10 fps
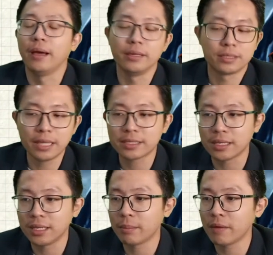It's less
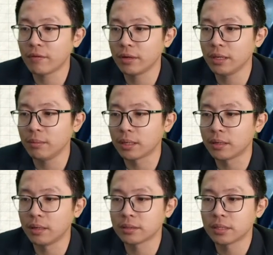than EMF already
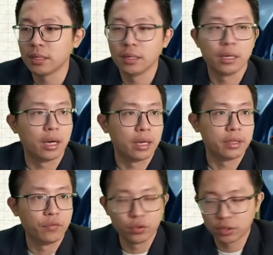because
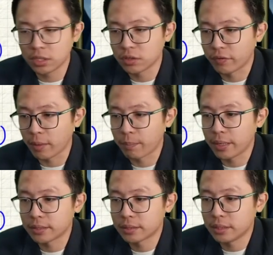the voltage of
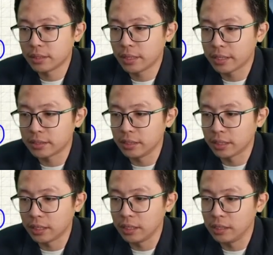capacitor has
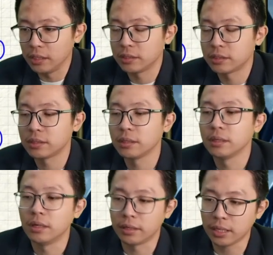decreased.
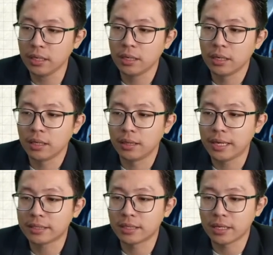Okay,
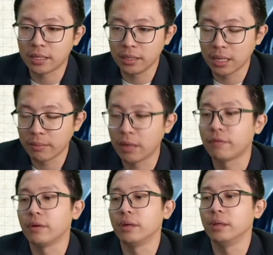less than the EMF
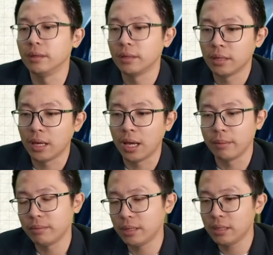already.
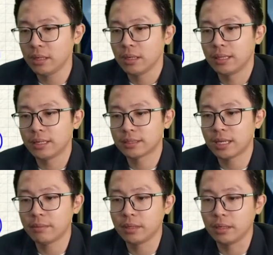Maybe last
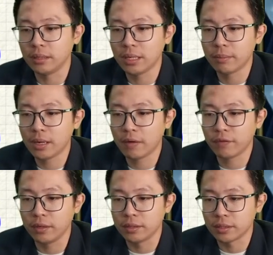time the EMF
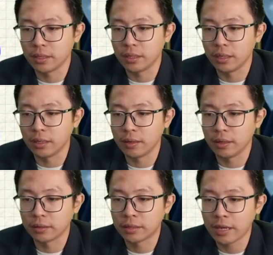is
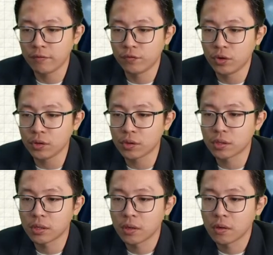10
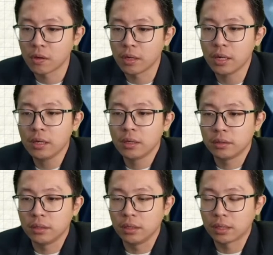volt. Yeah,
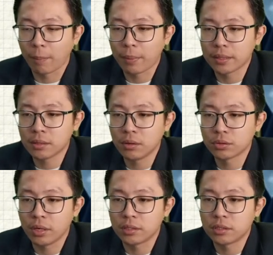the capacitor
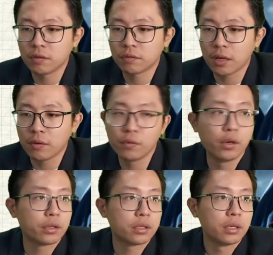also achieved 10
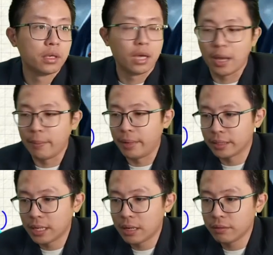volt.
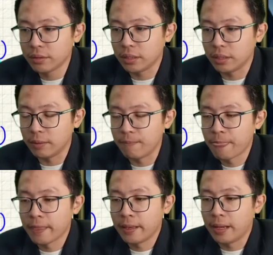But now the
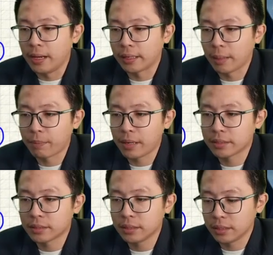
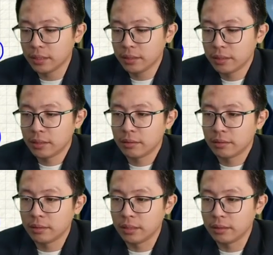capacitor,
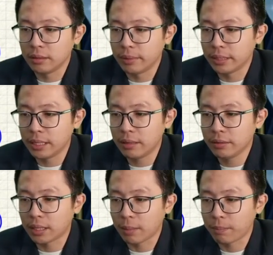but now
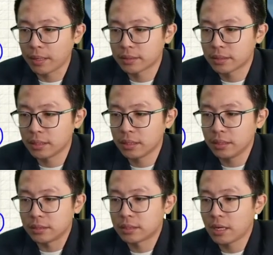the capacitor
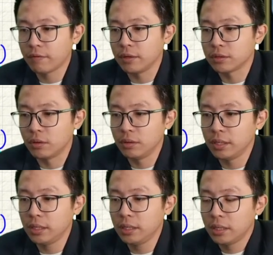itself is
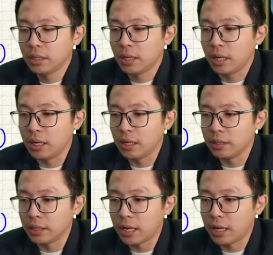only
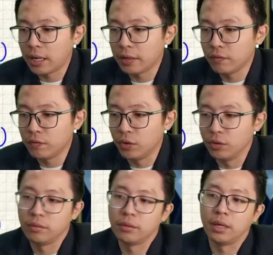9
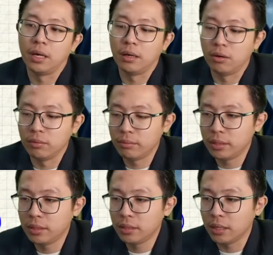volt or
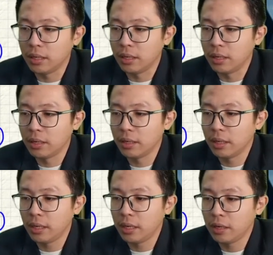maybe
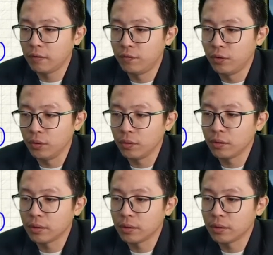8 volt.